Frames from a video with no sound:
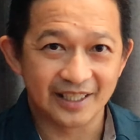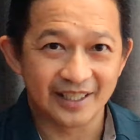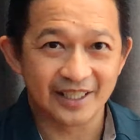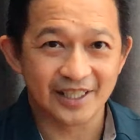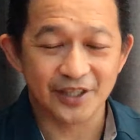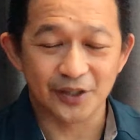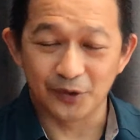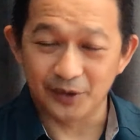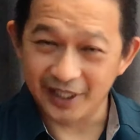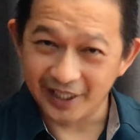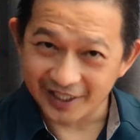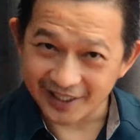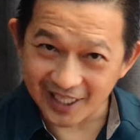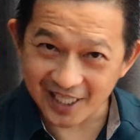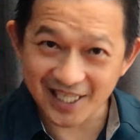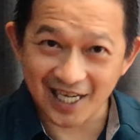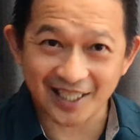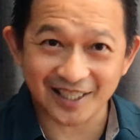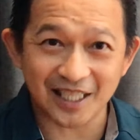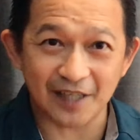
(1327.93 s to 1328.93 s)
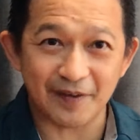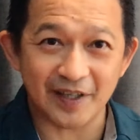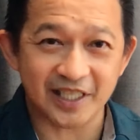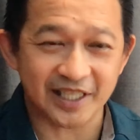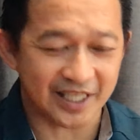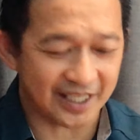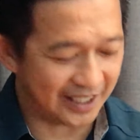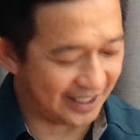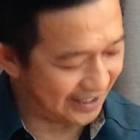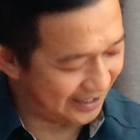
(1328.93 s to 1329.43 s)
So in this
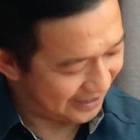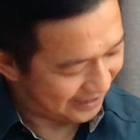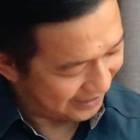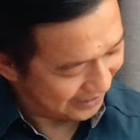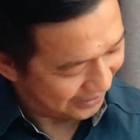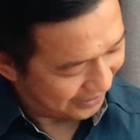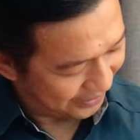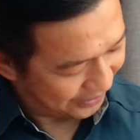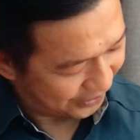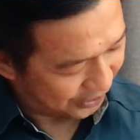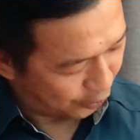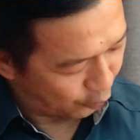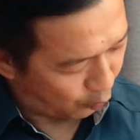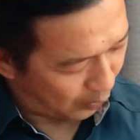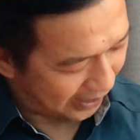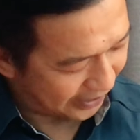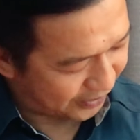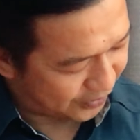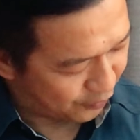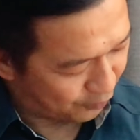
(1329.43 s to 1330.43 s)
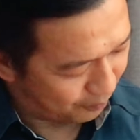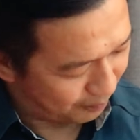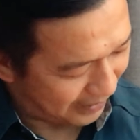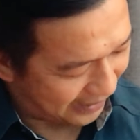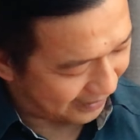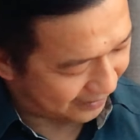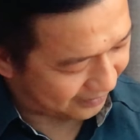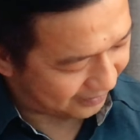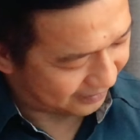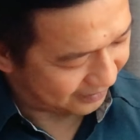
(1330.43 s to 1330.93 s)
activity, you want to
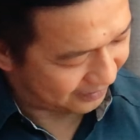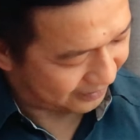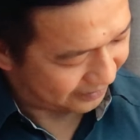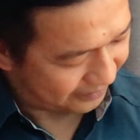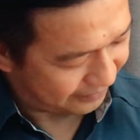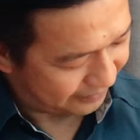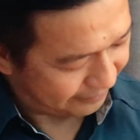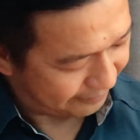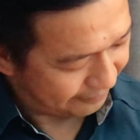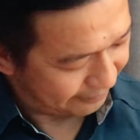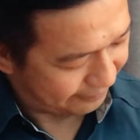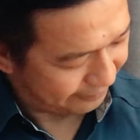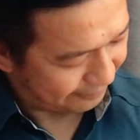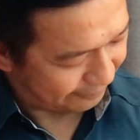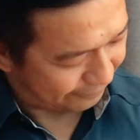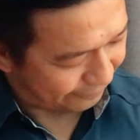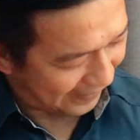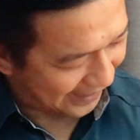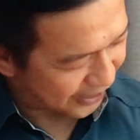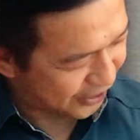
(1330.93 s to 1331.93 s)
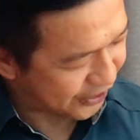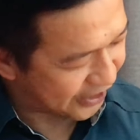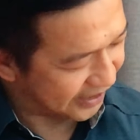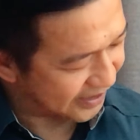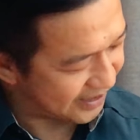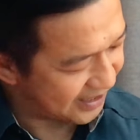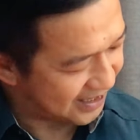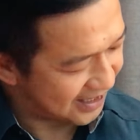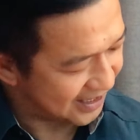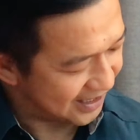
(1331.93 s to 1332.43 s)
make
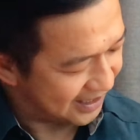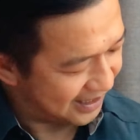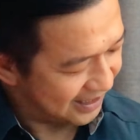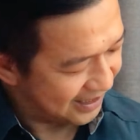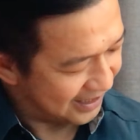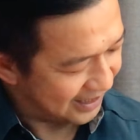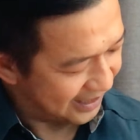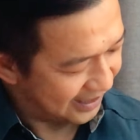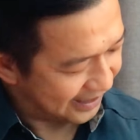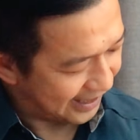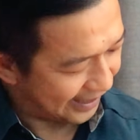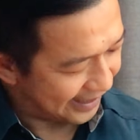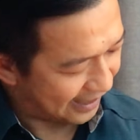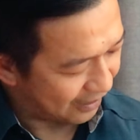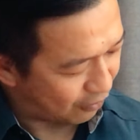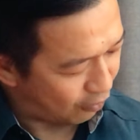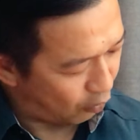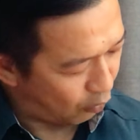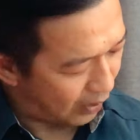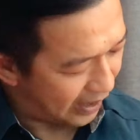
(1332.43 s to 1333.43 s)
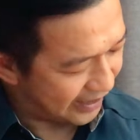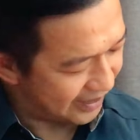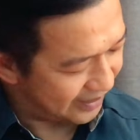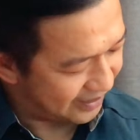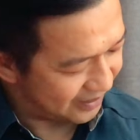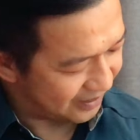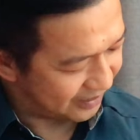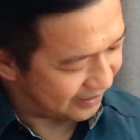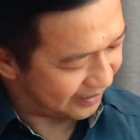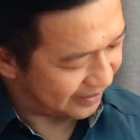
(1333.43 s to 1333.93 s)
fractions that are quite
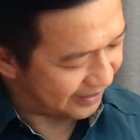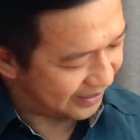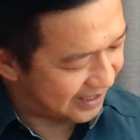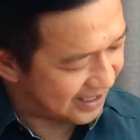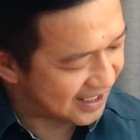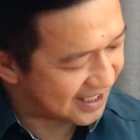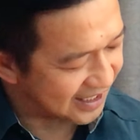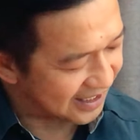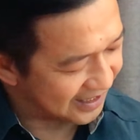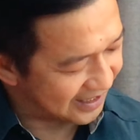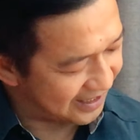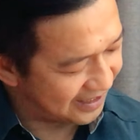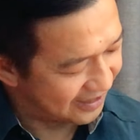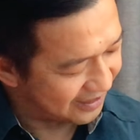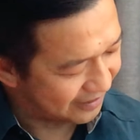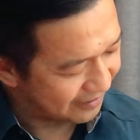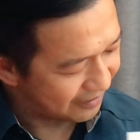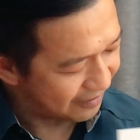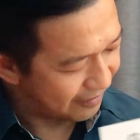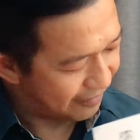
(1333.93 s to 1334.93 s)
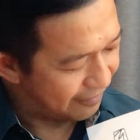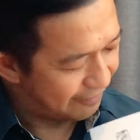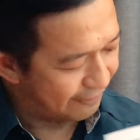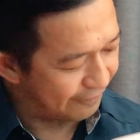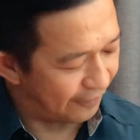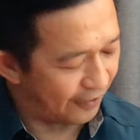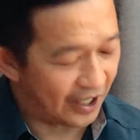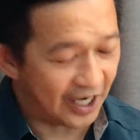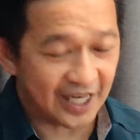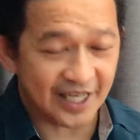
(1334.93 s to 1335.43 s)
easy
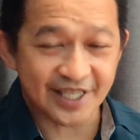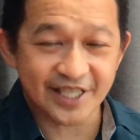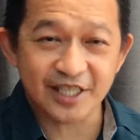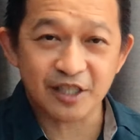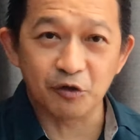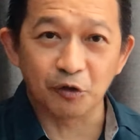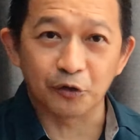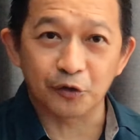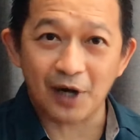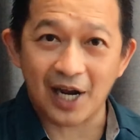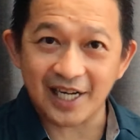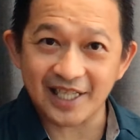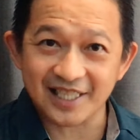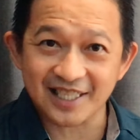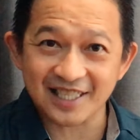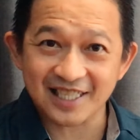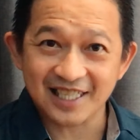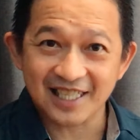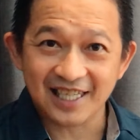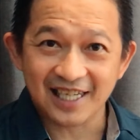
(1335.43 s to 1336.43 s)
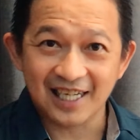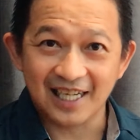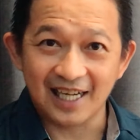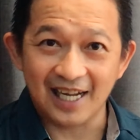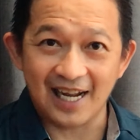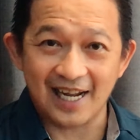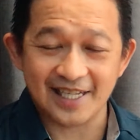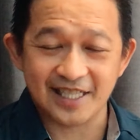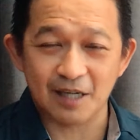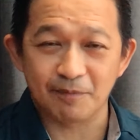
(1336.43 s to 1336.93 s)
for us to write
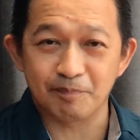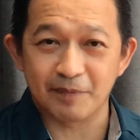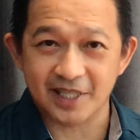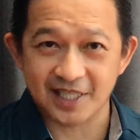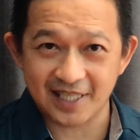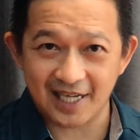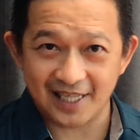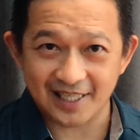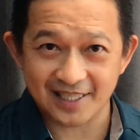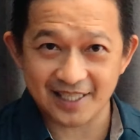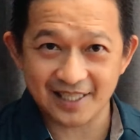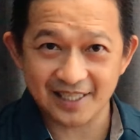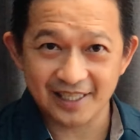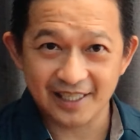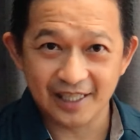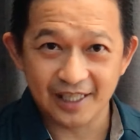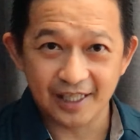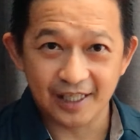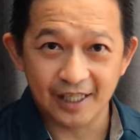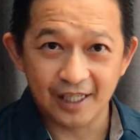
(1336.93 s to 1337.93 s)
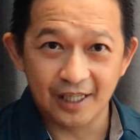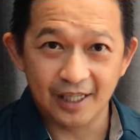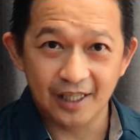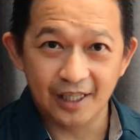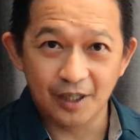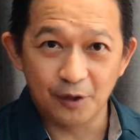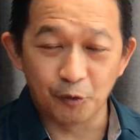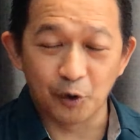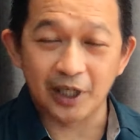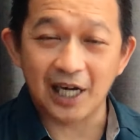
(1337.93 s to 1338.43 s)
as a percent.
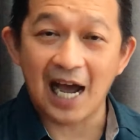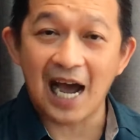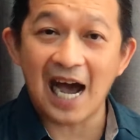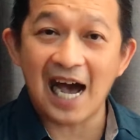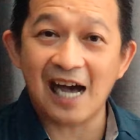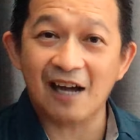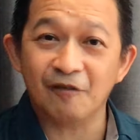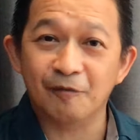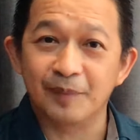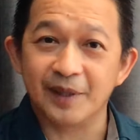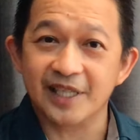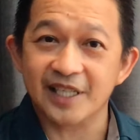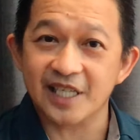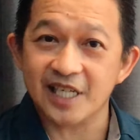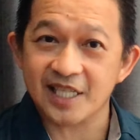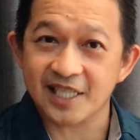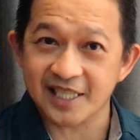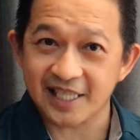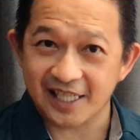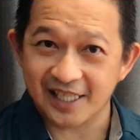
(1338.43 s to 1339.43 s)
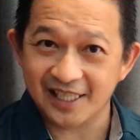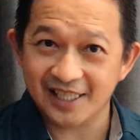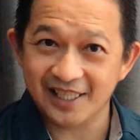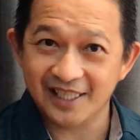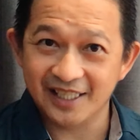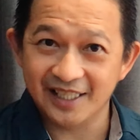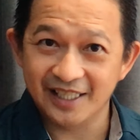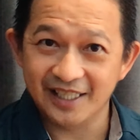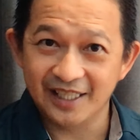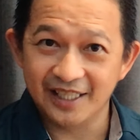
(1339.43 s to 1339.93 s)
Would half be easy
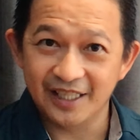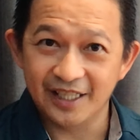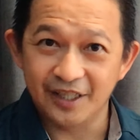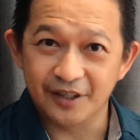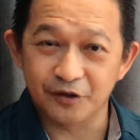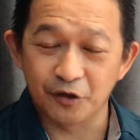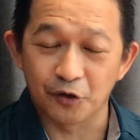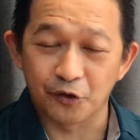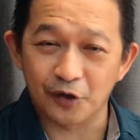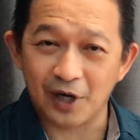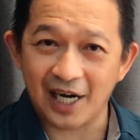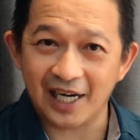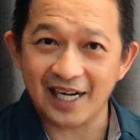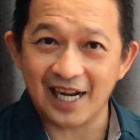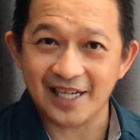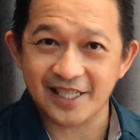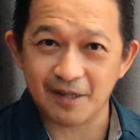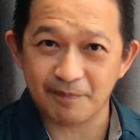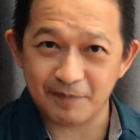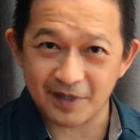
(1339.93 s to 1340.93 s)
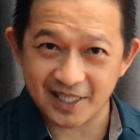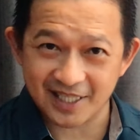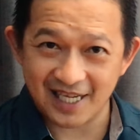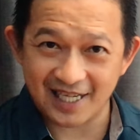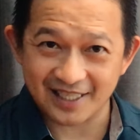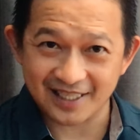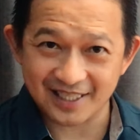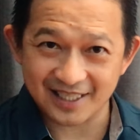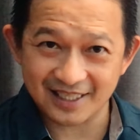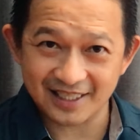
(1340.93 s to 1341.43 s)
to write as a
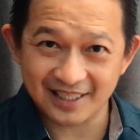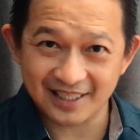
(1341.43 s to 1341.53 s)
percent?